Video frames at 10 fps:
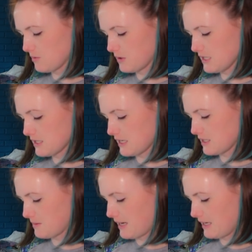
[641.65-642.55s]
please test
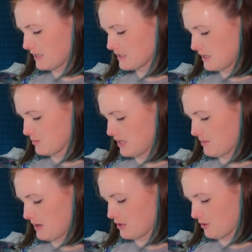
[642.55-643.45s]
the batting seam
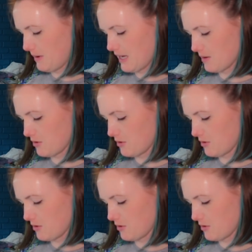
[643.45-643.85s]
tape and your batting